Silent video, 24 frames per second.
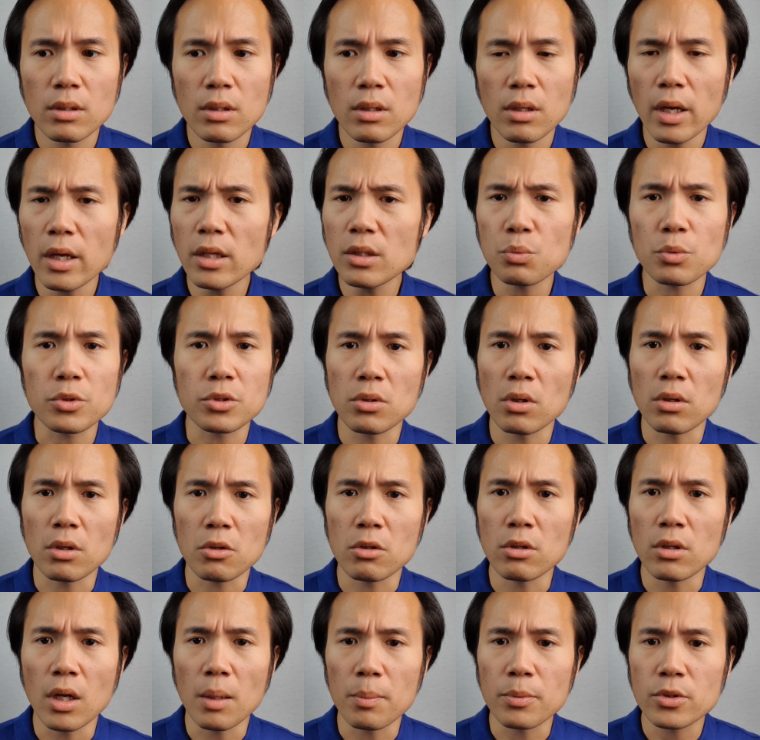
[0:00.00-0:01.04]
AIDS was not a
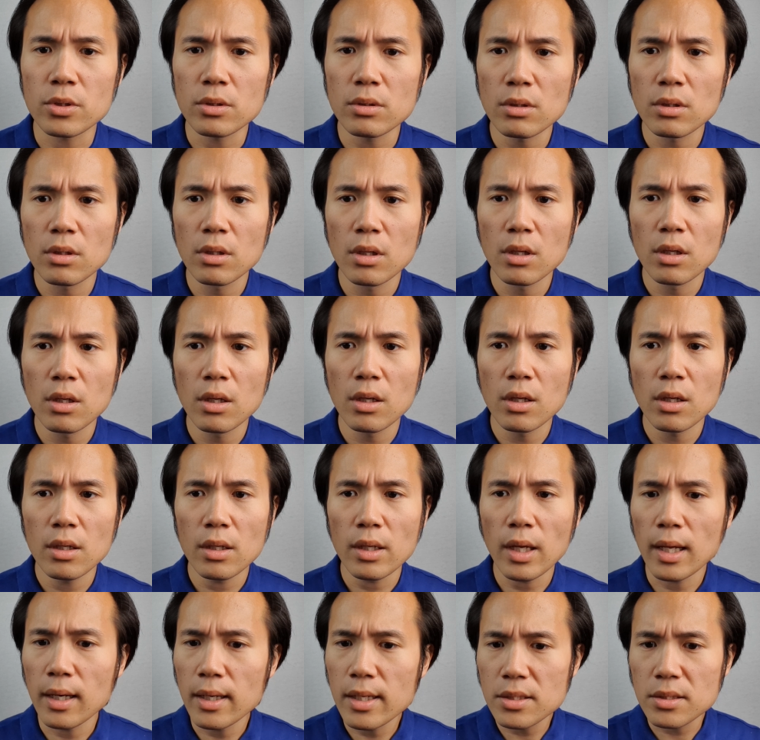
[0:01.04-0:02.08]
good option.
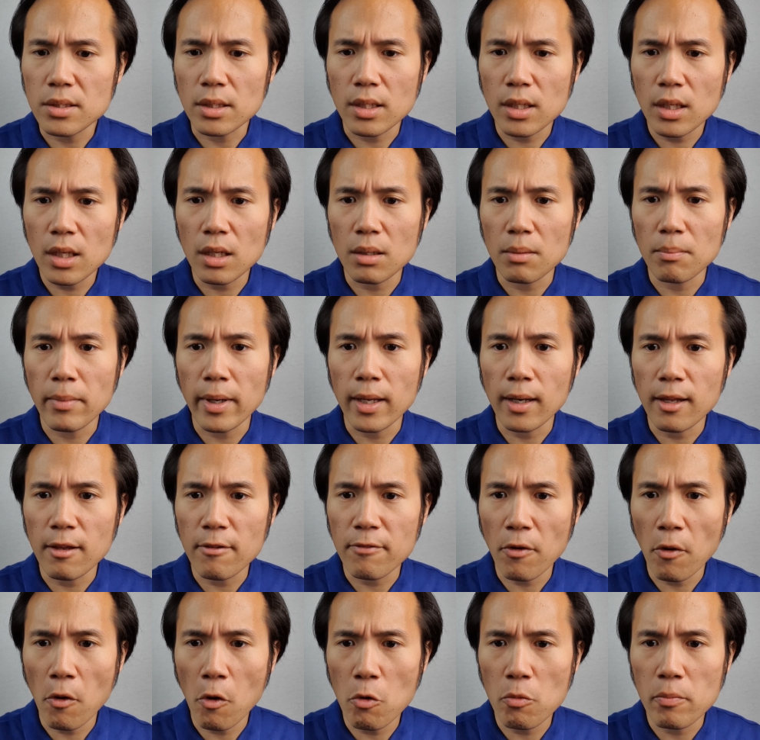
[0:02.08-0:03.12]
At least the kid might leave
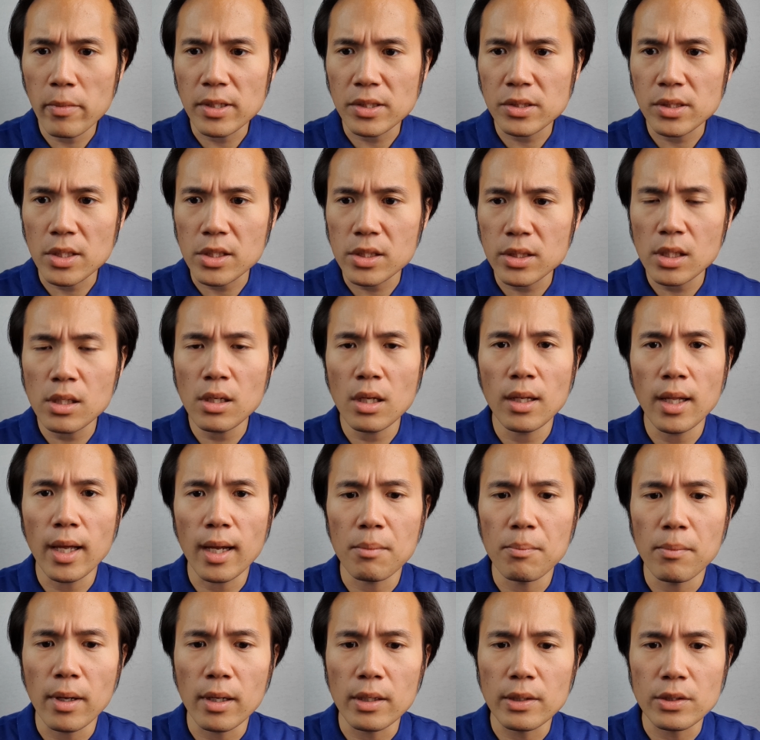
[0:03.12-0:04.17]
home at 16 and 9
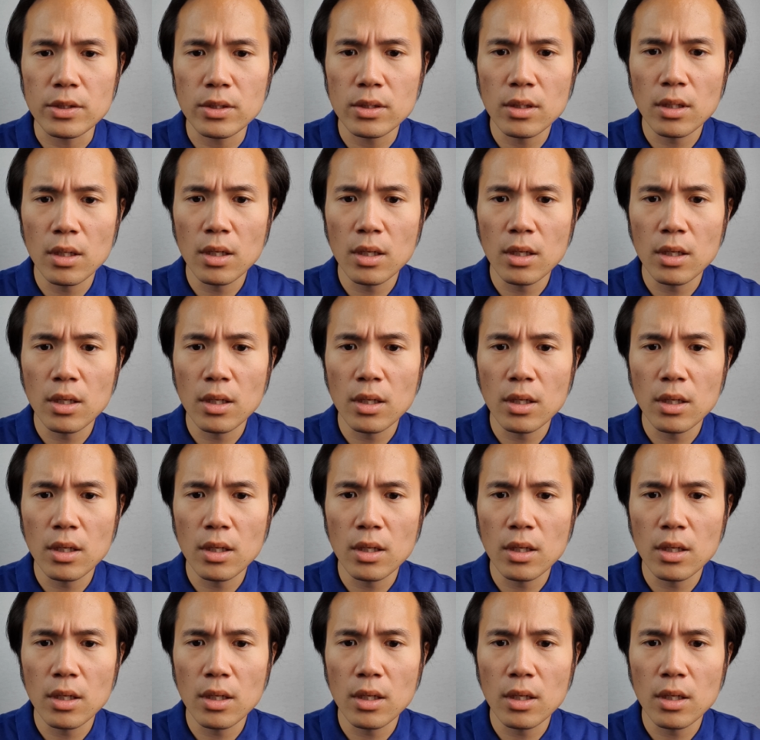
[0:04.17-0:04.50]
months.